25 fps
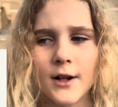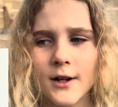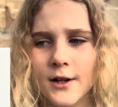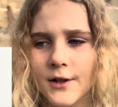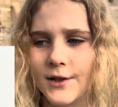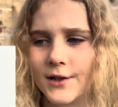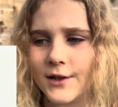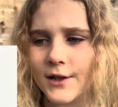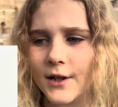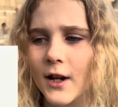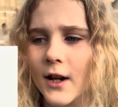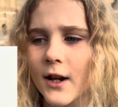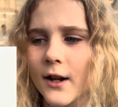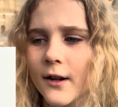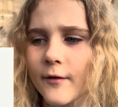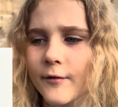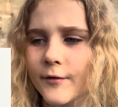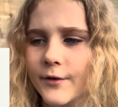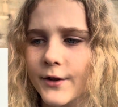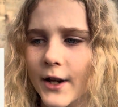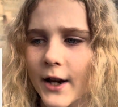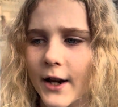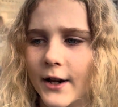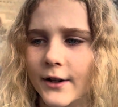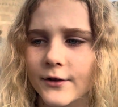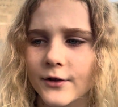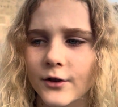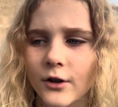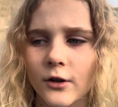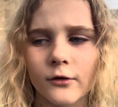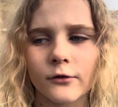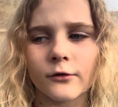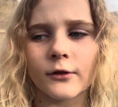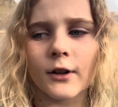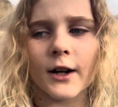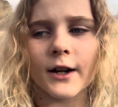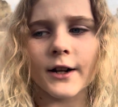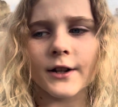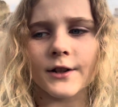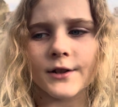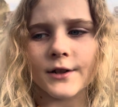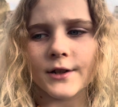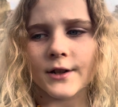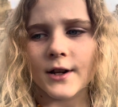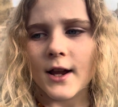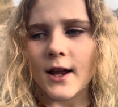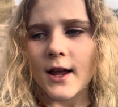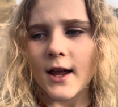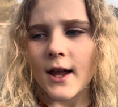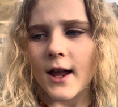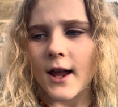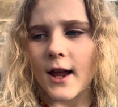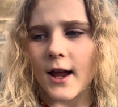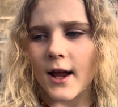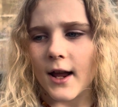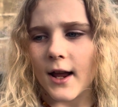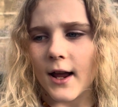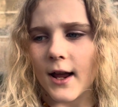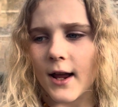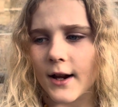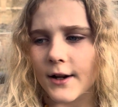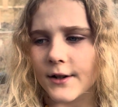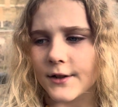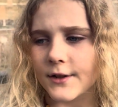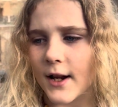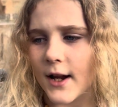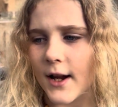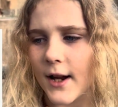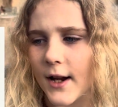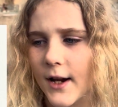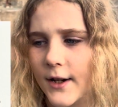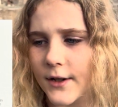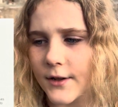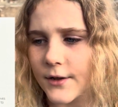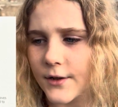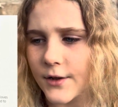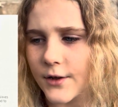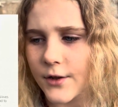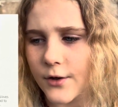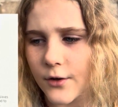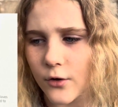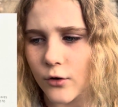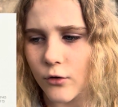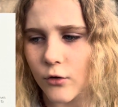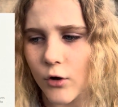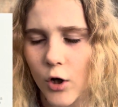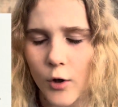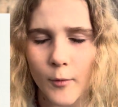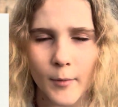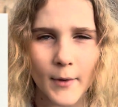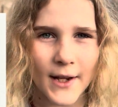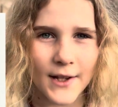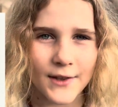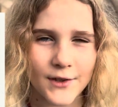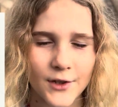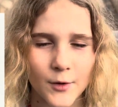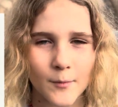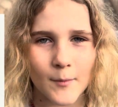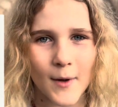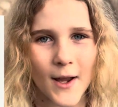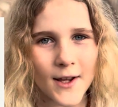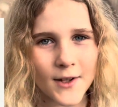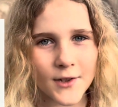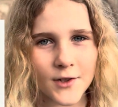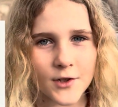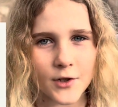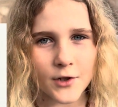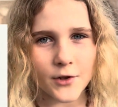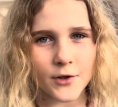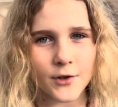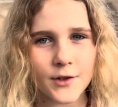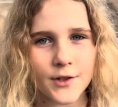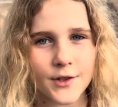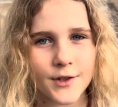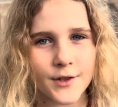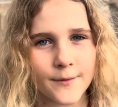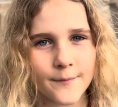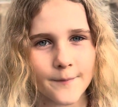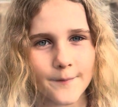Slaves had no rights and had to obey their masters.